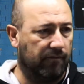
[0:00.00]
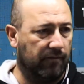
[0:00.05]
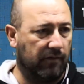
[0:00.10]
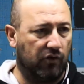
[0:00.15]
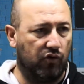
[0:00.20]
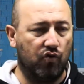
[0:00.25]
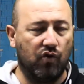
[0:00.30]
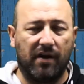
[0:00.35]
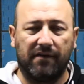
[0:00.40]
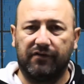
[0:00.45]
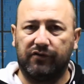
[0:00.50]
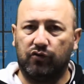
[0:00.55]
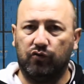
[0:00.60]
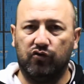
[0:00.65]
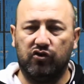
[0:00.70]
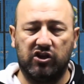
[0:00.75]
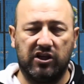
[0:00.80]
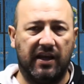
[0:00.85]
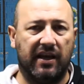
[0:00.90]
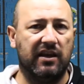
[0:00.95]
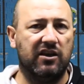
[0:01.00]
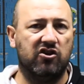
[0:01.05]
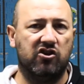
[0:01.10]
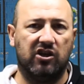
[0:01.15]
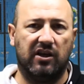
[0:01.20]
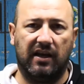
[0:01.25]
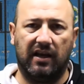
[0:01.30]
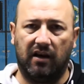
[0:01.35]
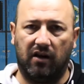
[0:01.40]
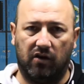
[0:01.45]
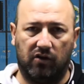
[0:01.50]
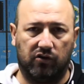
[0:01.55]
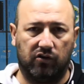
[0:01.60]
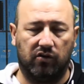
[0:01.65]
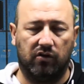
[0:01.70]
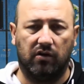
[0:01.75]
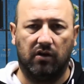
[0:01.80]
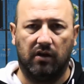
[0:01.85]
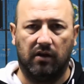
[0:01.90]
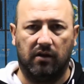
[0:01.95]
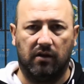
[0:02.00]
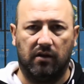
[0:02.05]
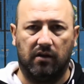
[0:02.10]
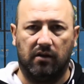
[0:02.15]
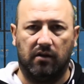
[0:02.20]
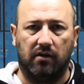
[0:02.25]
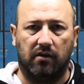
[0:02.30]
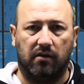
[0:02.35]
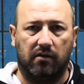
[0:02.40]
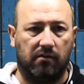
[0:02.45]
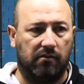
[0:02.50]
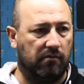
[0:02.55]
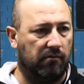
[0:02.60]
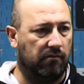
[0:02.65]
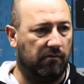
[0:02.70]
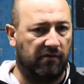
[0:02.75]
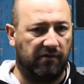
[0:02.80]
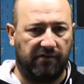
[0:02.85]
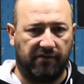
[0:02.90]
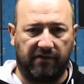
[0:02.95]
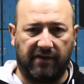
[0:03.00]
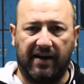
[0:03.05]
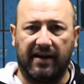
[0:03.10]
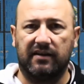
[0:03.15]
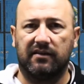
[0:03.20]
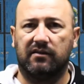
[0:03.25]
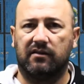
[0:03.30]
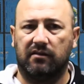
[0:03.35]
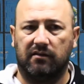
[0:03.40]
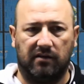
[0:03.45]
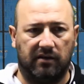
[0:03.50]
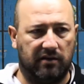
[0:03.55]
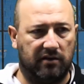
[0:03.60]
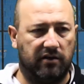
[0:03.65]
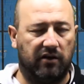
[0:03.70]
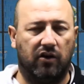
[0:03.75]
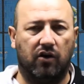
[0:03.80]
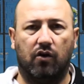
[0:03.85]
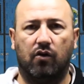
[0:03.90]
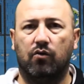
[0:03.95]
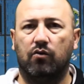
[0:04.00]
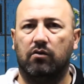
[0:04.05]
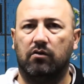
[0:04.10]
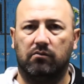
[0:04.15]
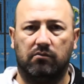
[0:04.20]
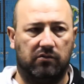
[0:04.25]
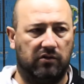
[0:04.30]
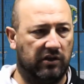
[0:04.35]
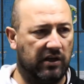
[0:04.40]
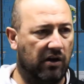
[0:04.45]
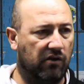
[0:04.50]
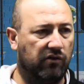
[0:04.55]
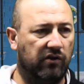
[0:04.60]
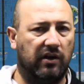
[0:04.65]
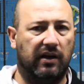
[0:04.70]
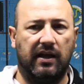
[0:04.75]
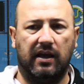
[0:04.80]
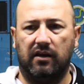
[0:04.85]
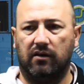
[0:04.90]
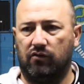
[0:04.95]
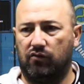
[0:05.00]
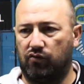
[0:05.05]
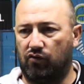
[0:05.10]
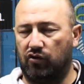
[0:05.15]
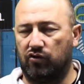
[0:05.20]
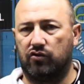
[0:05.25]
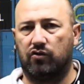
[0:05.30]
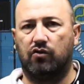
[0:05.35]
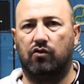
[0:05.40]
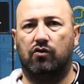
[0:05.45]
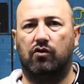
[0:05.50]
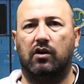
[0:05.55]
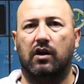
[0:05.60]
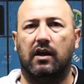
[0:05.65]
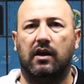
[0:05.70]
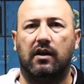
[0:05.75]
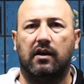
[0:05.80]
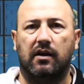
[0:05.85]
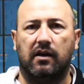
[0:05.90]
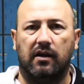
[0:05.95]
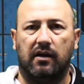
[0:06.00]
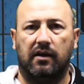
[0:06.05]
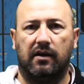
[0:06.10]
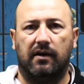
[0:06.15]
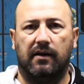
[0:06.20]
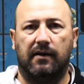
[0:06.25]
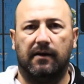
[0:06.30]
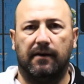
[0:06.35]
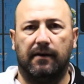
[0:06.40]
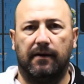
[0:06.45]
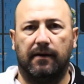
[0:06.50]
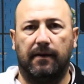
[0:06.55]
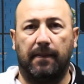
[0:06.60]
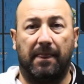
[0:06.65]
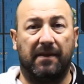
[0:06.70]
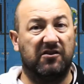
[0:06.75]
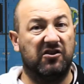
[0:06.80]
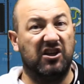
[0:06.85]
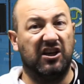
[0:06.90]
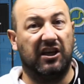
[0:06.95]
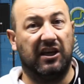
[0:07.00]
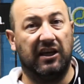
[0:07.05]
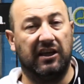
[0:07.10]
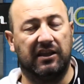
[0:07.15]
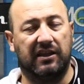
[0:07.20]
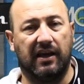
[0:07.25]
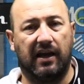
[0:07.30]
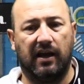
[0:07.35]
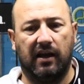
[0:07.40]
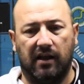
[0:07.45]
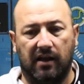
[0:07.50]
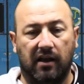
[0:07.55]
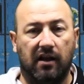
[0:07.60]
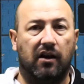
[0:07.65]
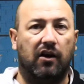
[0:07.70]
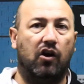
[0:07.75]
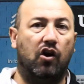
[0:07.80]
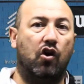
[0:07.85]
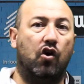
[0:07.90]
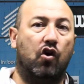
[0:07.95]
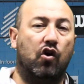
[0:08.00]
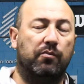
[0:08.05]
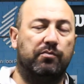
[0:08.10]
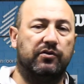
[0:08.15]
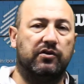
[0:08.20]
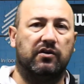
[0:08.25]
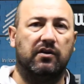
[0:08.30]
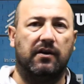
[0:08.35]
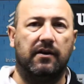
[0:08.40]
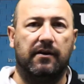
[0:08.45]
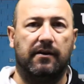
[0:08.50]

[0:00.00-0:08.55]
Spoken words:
You have to change a lot. Fast, slow, down the line, cross court, chiquita, lobs,